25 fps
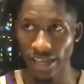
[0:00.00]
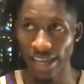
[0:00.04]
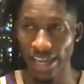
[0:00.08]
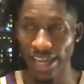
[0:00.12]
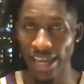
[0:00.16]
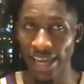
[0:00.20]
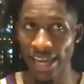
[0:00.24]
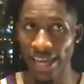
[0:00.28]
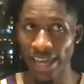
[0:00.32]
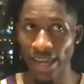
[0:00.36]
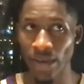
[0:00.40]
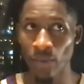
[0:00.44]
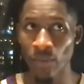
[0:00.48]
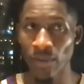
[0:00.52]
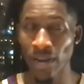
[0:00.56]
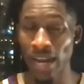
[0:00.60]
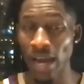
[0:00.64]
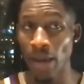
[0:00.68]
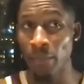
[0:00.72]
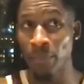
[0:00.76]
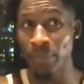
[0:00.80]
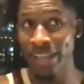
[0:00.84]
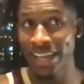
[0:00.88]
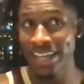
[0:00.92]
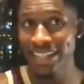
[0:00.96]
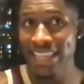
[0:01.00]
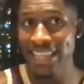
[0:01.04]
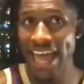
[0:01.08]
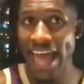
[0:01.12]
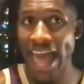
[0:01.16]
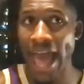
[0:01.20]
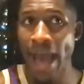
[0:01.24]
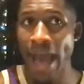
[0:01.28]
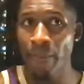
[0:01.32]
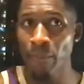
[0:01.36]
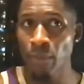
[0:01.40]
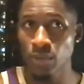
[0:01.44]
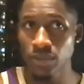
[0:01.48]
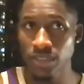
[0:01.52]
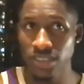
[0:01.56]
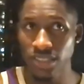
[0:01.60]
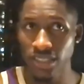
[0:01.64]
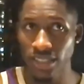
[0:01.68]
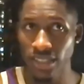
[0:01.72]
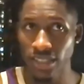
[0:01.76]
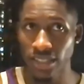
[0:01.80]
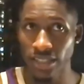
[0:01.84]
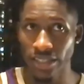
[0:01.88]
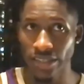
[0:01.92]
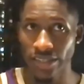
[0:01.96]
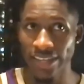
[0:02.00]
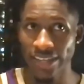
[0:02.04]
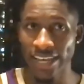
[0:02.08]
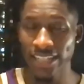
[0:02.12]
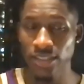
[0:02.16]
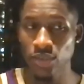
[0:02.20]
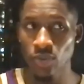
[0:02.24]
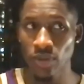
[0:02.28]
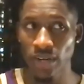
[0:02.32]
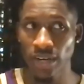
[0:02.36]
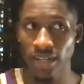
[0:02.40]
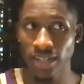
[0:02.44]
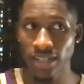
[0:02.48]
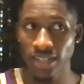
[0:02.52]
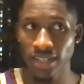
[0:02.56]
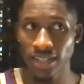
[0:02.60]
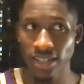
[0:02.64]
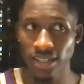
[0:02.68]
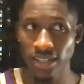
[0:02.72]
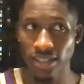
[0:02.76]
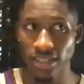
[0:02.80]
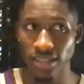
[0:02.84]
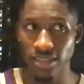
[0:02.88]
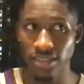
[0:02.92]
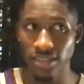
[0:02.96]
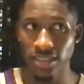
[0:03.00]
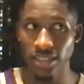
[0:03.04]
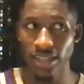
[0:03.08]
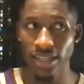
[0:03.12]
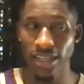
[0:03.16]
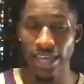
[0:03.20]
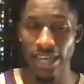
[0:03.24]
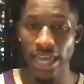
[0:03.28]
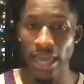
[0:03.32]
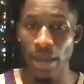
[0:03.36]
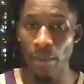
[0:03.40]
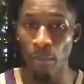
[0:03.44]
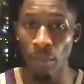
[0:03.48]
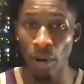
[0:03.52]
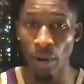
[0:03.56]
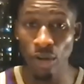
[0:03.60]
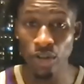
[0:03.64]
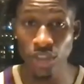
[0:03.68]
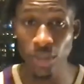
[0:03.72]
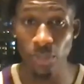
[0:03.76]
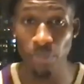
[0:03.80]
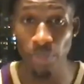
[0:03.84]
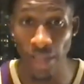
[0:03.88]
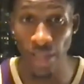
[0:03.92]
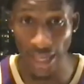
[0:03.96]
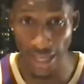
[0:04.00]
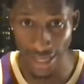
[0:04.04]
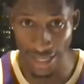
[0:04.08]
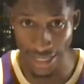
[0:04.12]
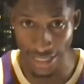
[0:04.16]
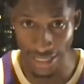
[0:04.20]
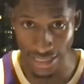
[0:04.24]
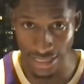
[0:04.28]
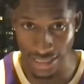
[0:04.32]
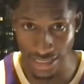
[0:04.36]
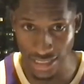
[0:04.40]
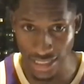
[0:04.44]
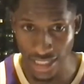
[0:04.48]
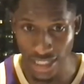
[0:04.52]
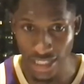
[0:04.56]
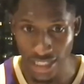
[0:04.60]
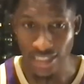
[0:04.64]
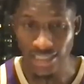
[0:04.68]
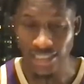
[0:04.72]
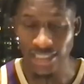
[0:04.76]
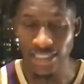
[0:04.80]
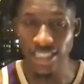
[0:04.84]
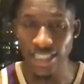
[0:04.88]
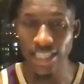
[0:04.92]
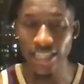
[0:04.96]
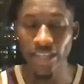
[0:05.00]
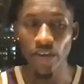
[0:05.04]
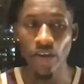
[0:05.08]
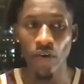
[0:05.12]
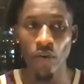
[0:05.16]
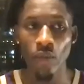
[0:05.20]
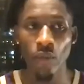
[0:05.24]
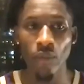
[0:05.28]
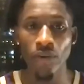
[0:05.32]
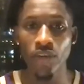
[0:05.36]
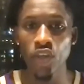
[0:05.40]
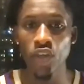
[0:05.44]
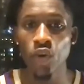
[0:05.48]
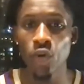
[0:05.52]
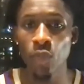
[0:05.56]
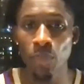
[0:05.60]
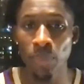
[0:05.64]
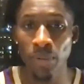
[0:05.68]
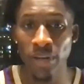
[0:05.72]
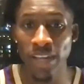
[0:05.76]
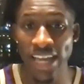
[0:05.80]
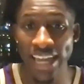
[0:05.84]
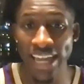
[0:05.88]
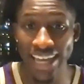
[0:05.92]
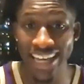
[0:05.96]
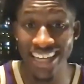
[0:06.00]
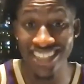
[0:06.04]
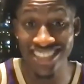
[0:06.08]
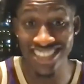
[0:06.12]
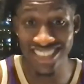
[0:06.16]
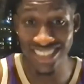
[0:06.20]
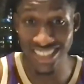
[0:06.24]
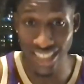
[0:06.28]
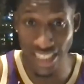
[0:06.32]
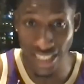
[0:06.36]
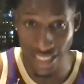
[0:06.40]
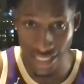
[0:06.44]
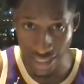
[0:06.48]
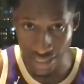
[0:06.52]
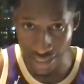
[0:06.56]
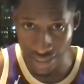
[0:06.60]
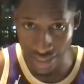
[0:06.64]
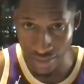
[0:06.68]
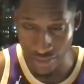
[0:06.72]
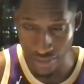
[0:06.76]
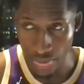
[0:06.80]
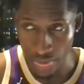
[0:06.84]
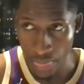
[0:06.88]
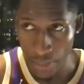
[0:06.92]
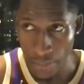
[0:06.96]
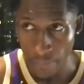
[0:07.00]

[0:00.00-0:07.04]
And when I plant that apple seed, guess what it does? It multiplies. See, when you plant a seed,